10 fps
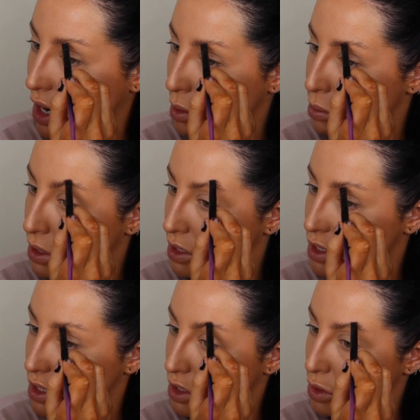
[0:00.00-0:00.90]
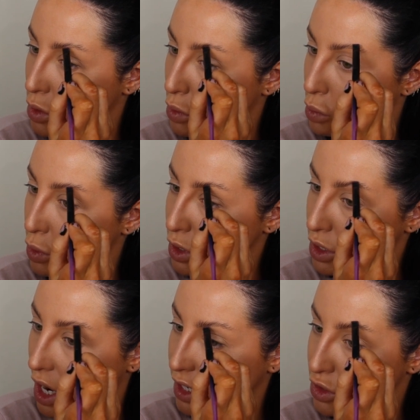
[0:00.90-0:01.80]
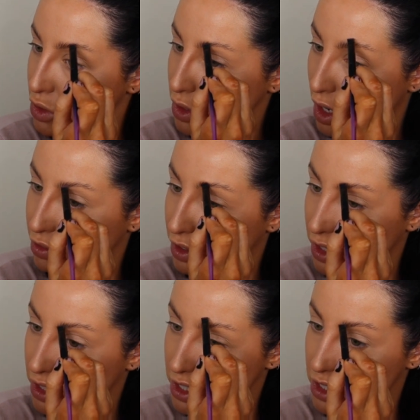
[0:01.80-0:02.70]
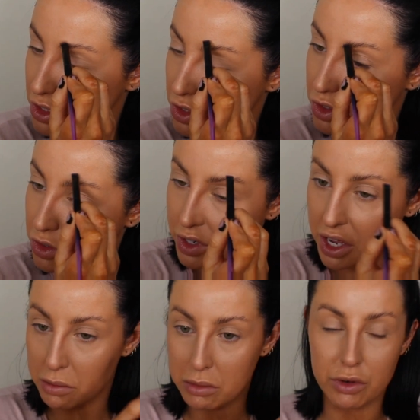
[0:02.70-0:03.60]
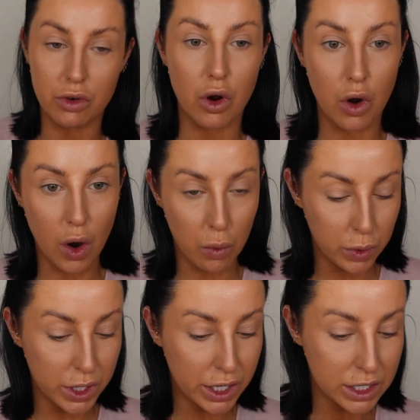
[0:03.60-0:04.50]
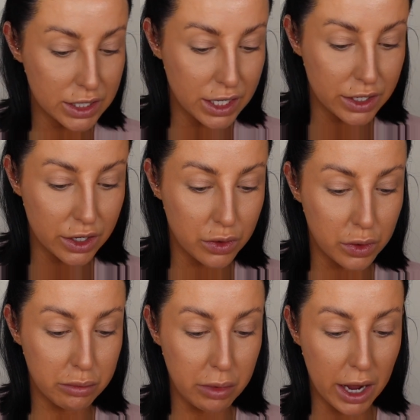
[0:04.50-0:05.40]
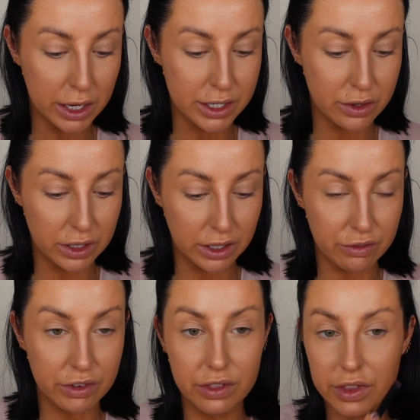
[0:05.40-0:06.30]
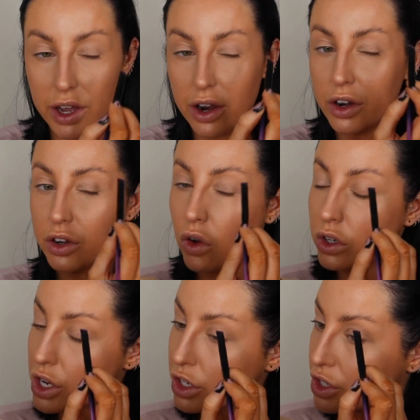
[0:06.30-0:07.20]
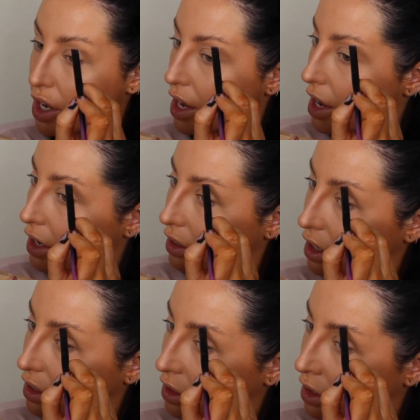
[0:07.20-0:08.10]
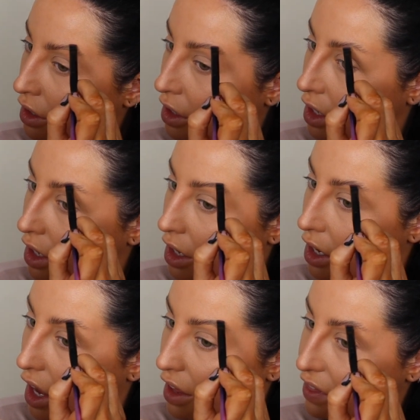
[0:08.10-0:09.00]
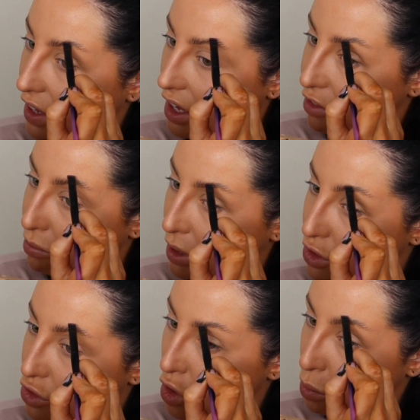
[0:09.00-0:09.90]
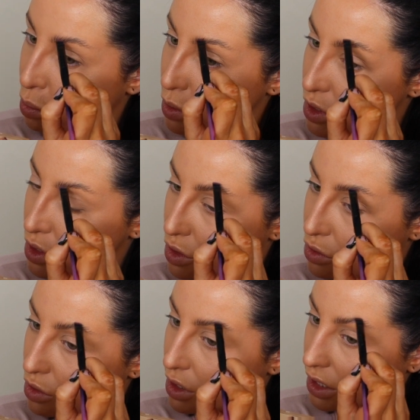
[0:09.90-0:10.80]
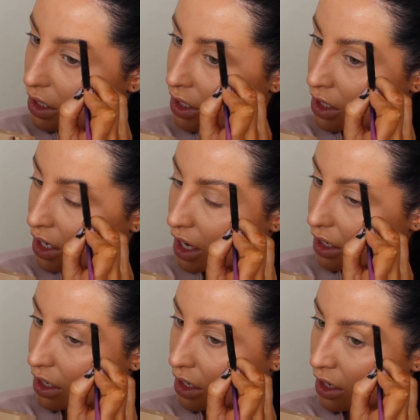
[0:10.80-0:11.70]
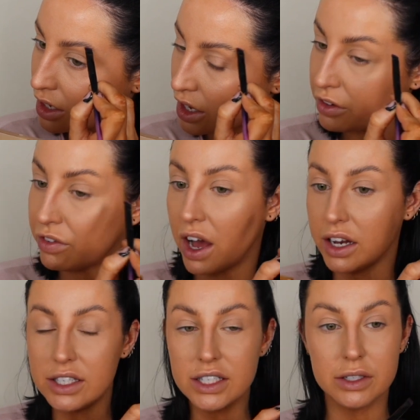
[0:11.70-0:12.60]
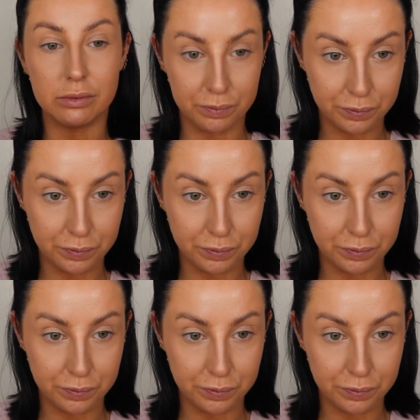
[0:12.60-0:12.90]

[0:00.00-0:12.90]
happens. So I do love London, do not get me wrong. Would I consider going back down and living there? Not just yet. And I think if my job was to really kind of advance,